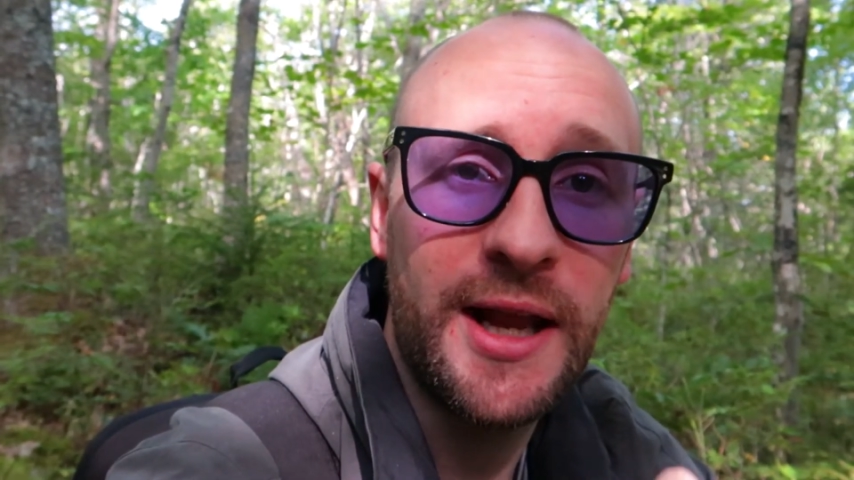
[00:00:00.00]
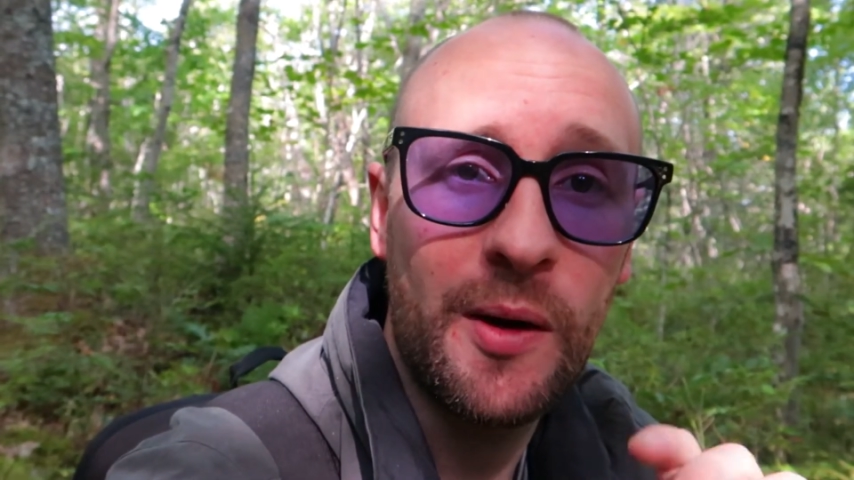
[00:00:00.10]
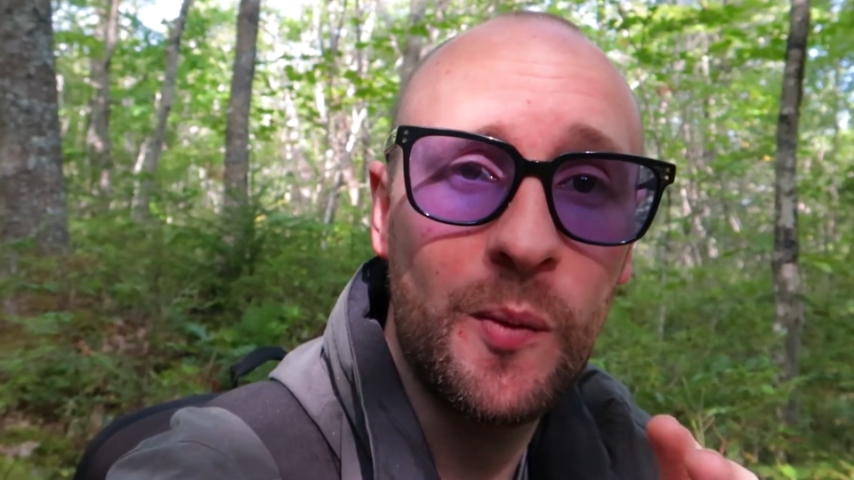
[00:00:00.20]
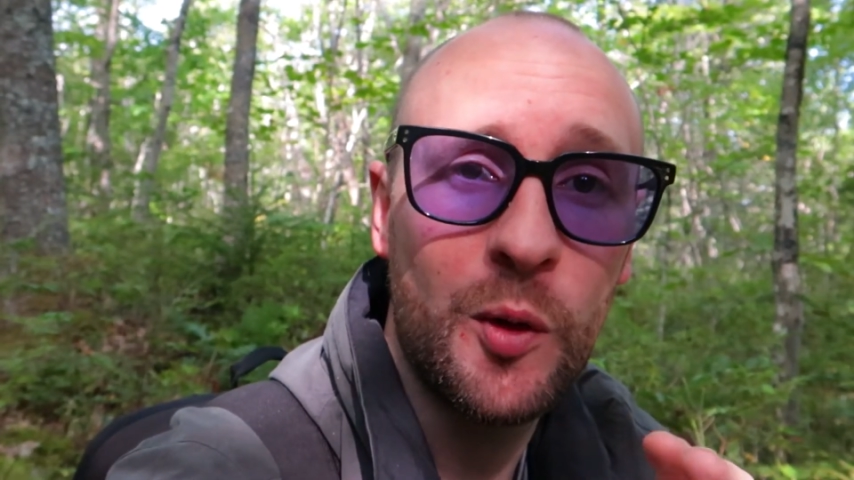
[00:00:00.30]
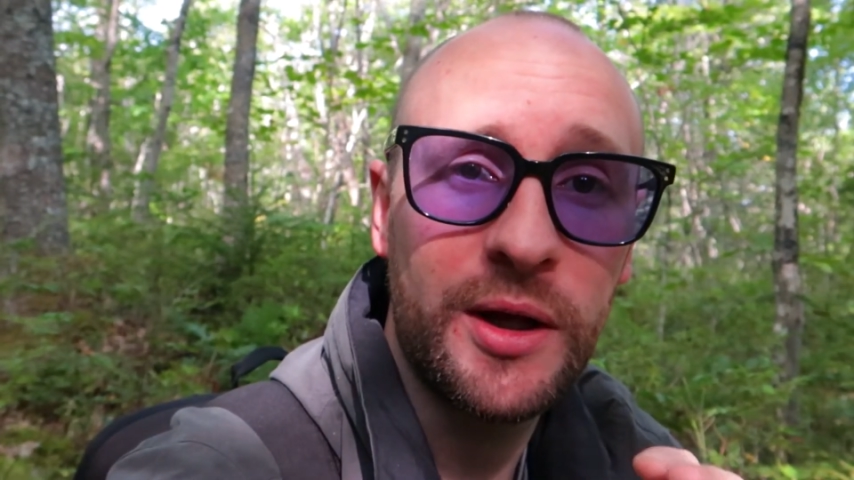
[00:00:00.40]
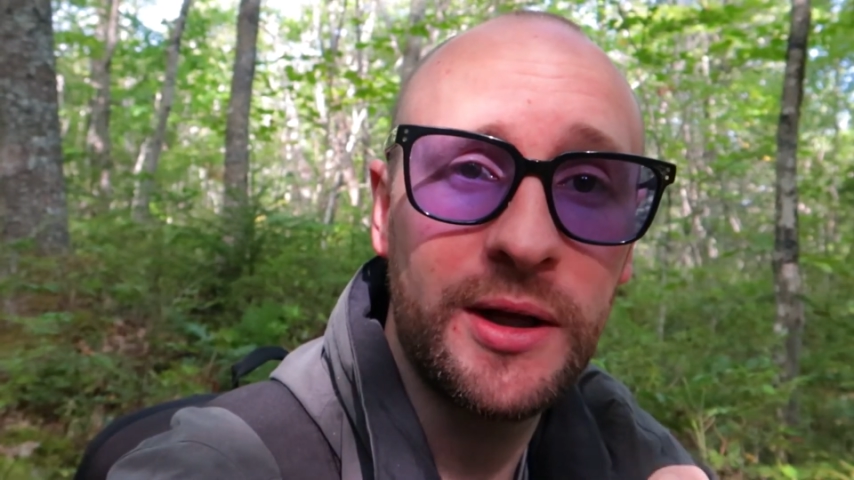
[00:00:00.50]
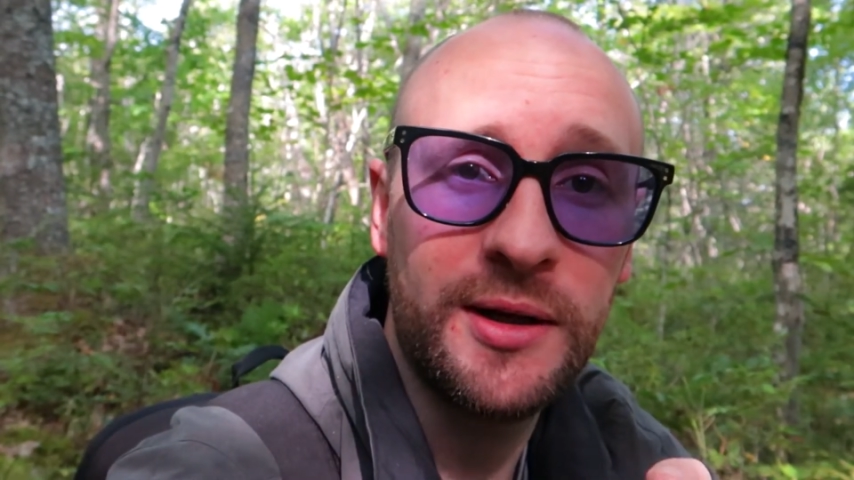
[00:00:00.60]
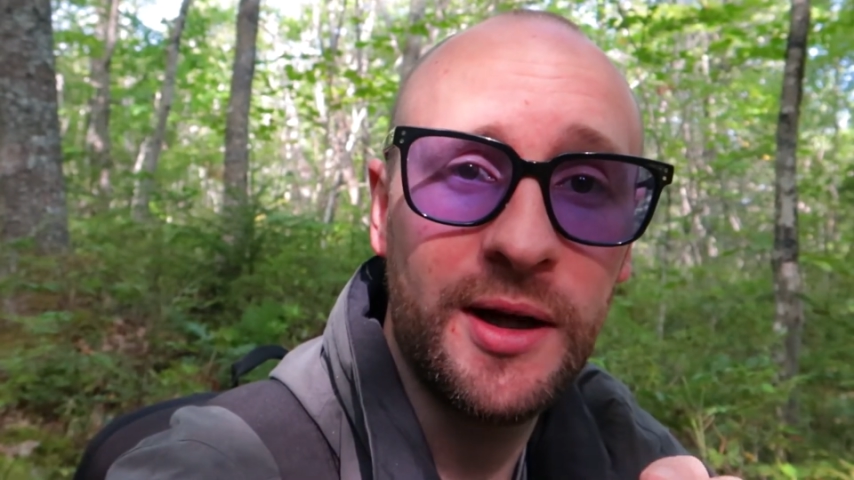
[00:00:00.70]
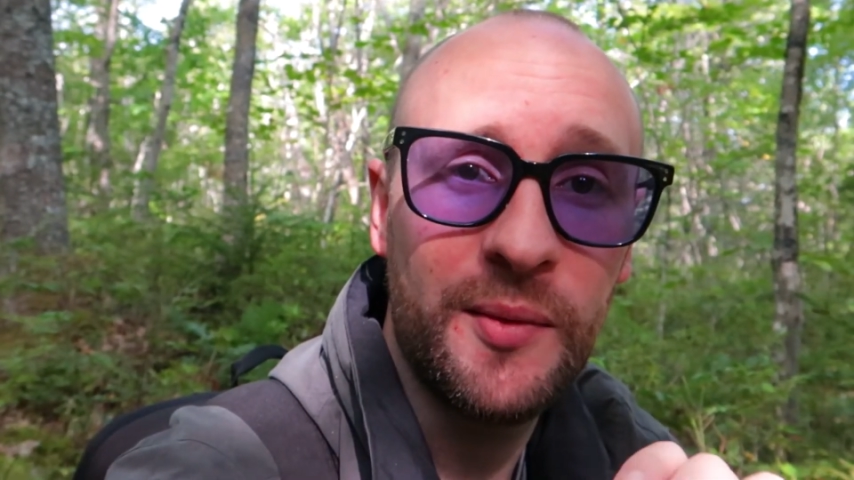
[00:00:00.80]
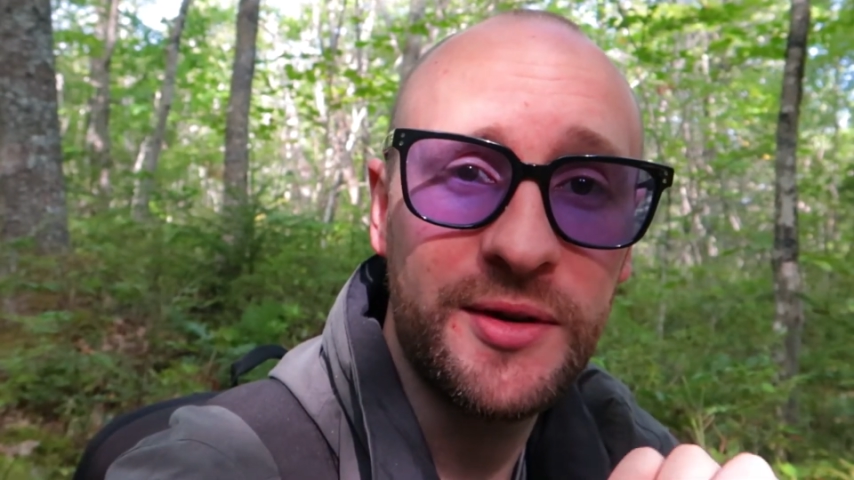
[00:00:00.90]
And now I'm
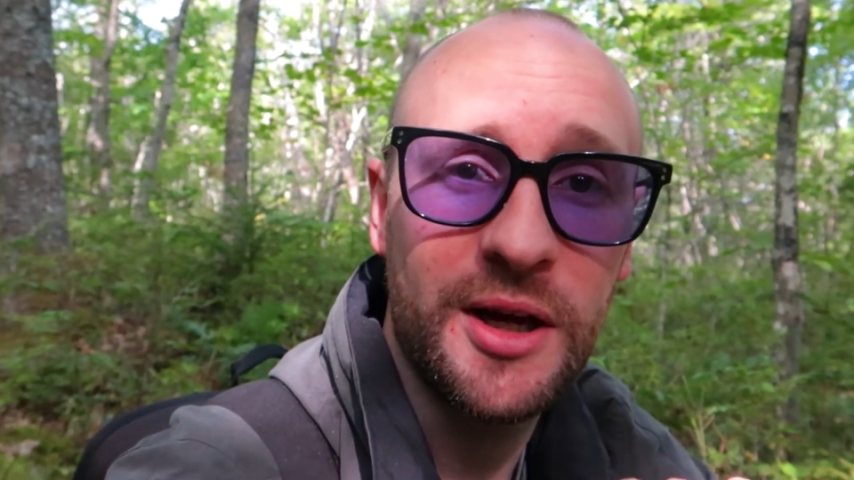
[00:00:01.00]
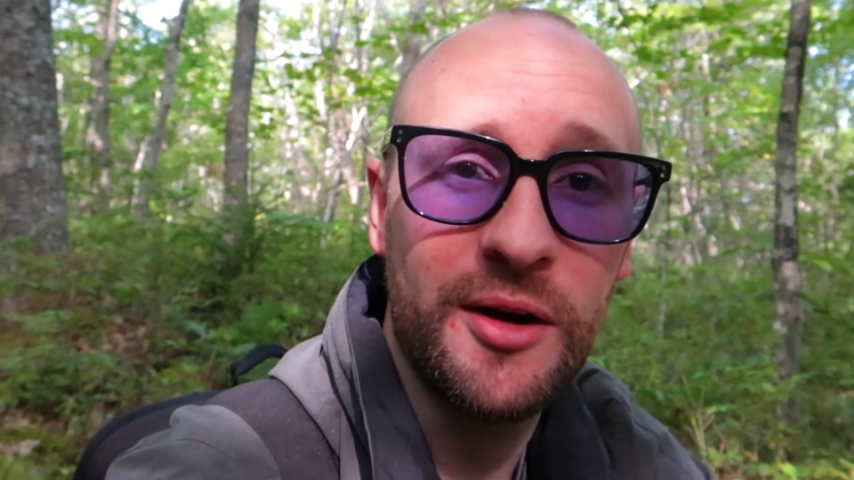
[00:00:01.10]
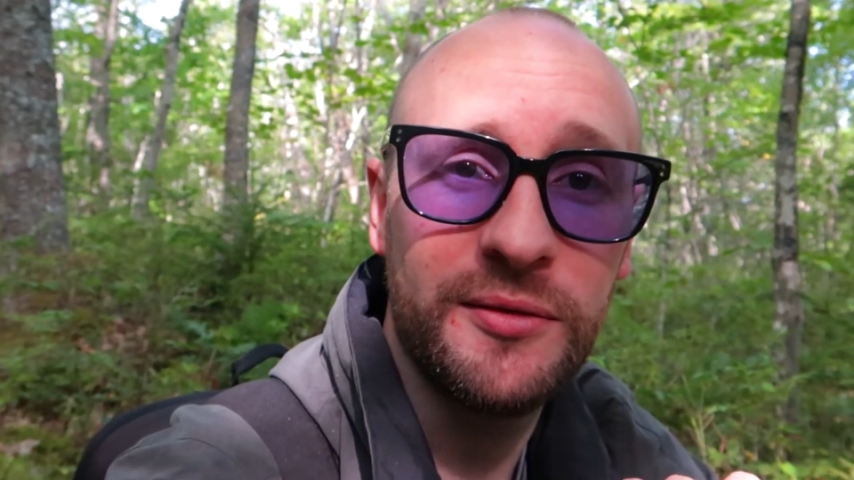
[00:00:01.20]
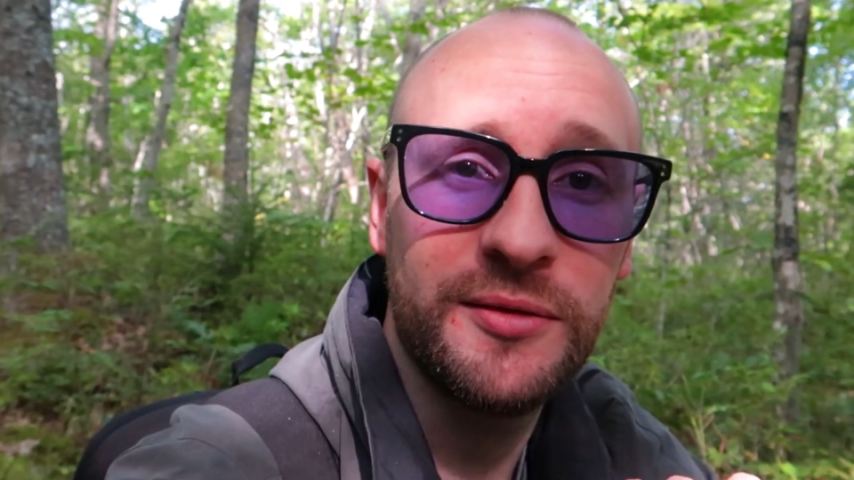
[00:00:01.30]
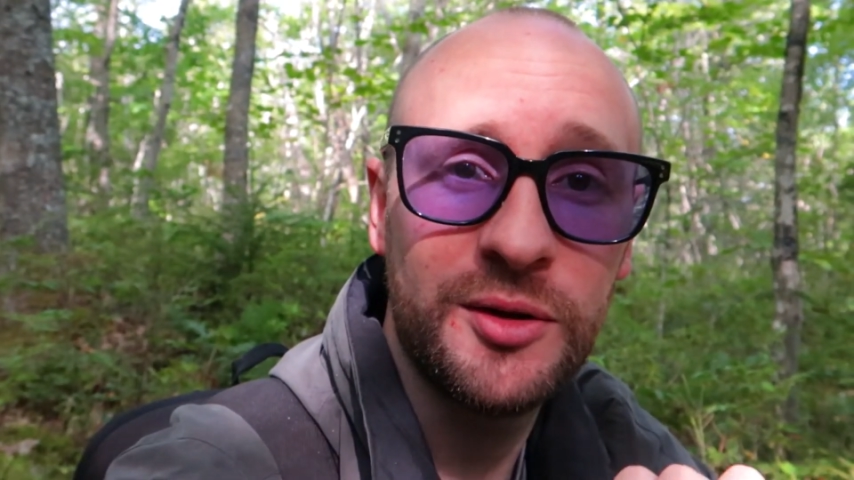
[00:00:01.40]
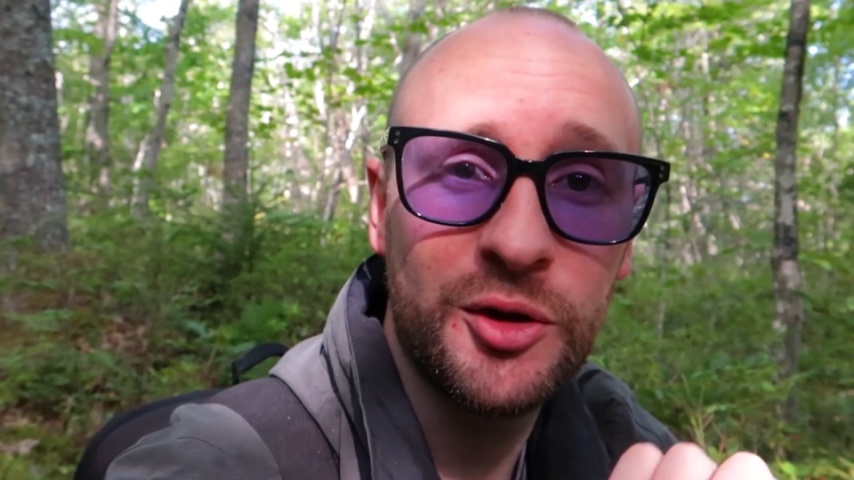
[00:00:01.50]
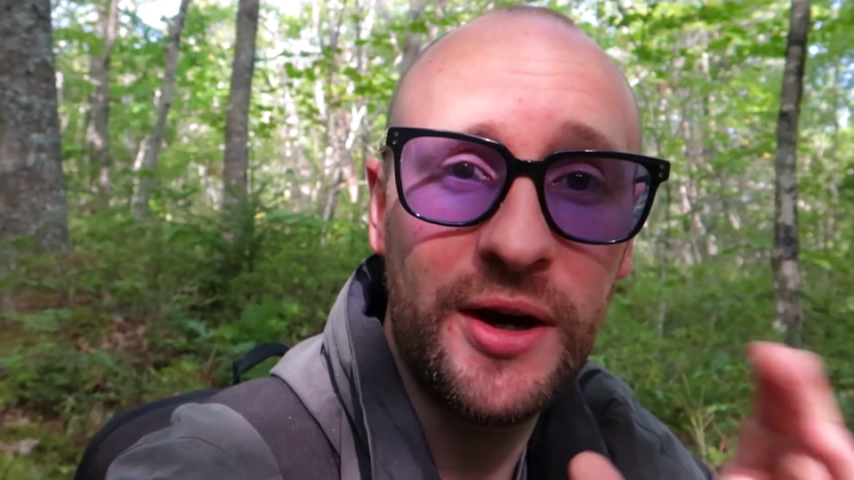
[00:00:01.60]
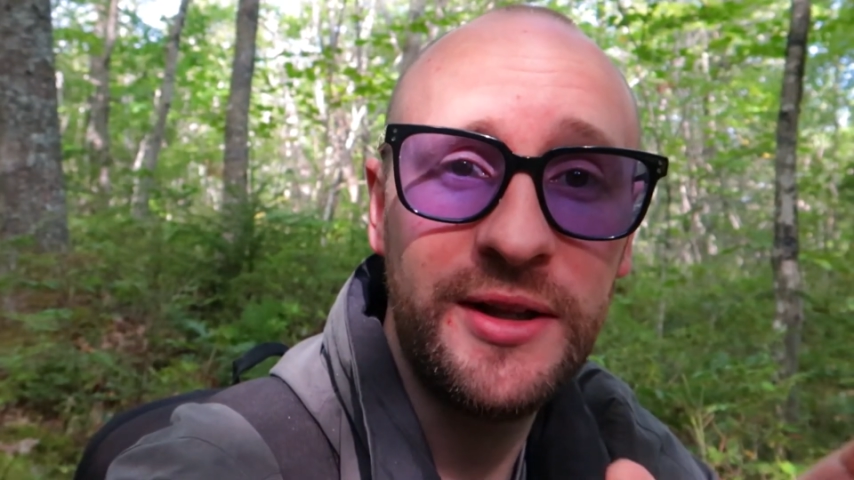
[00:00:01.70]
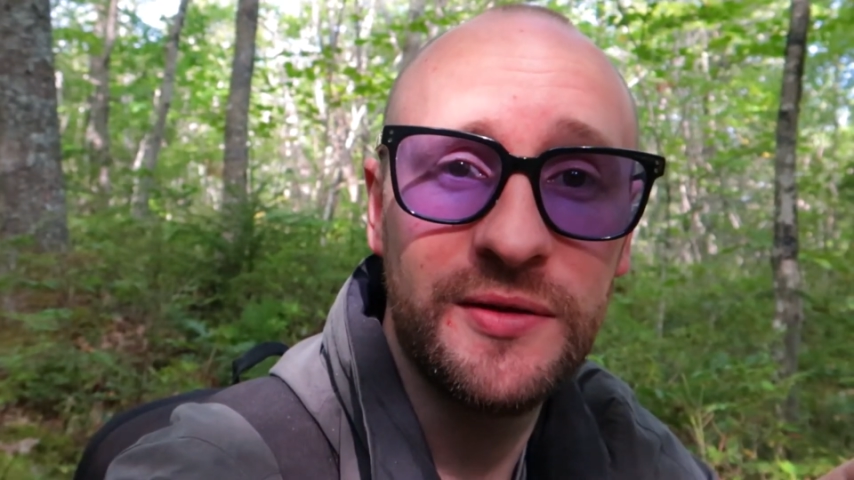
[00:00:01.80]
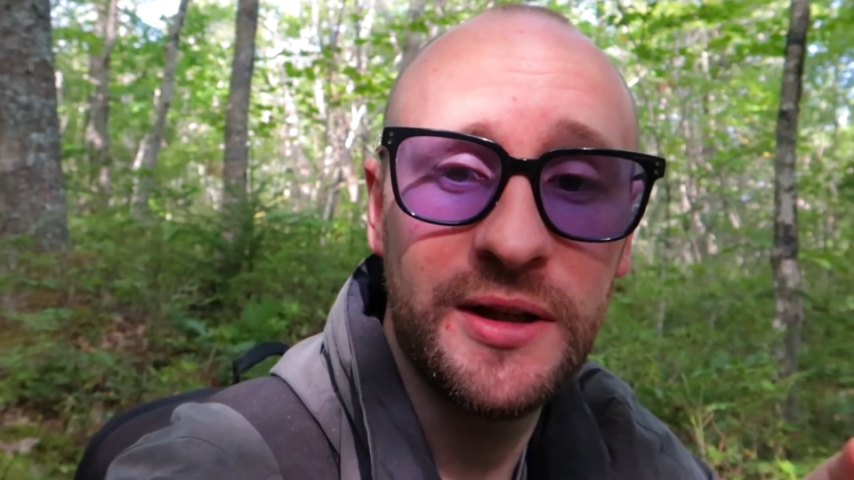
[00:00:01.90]
looking at myself
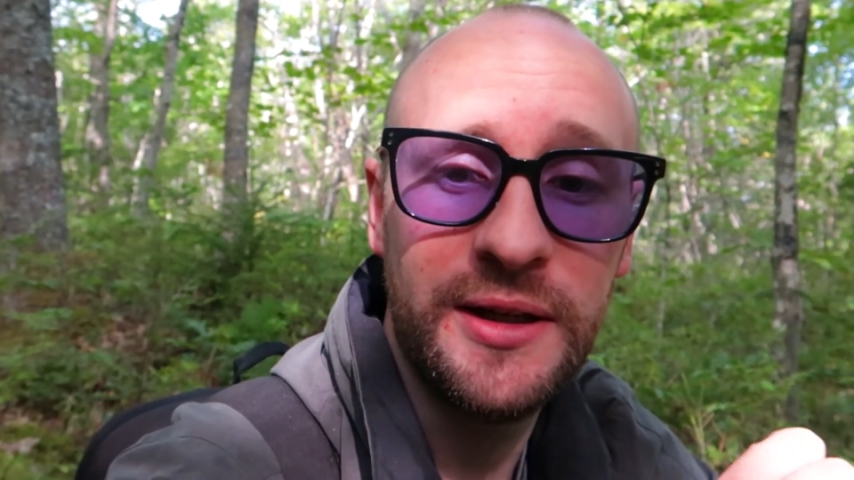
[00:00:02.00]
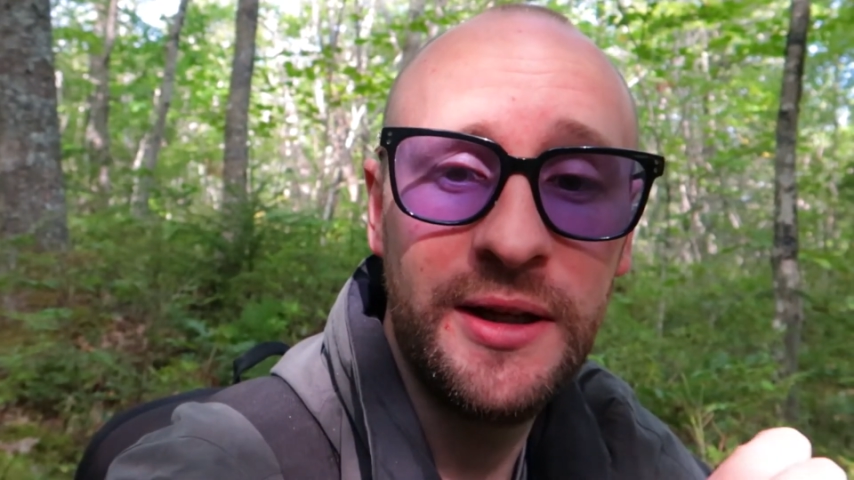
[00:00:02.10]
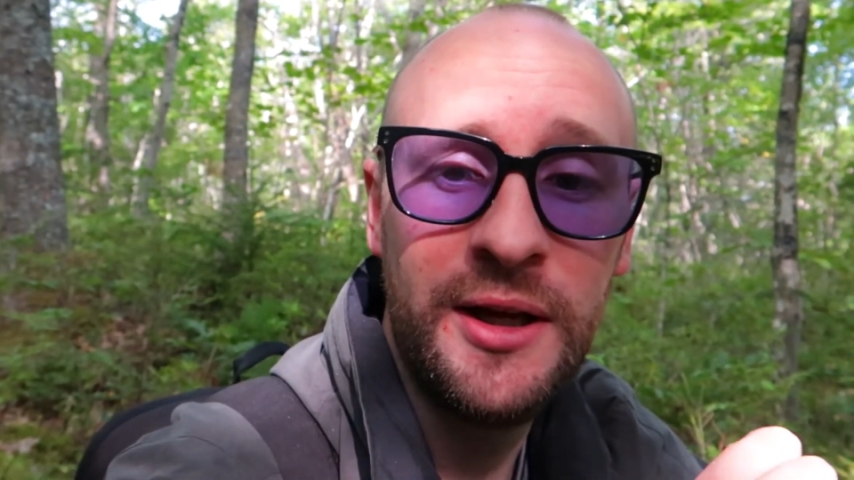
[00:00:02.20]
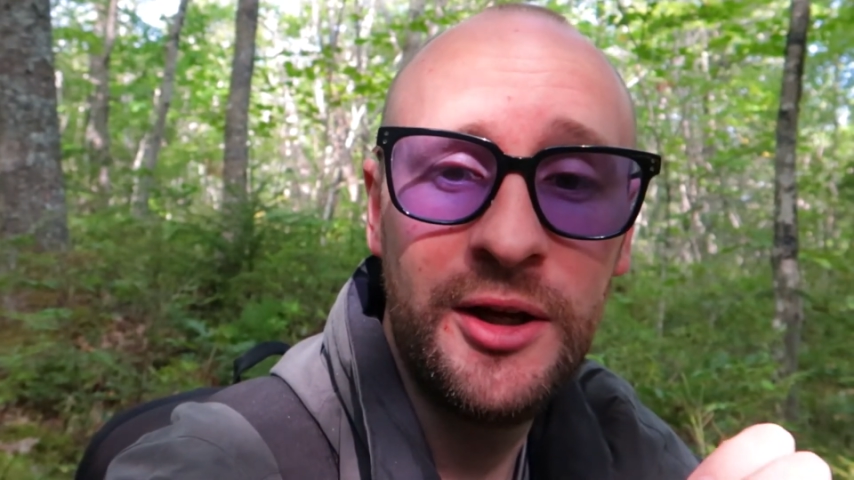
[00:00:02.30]
creatively.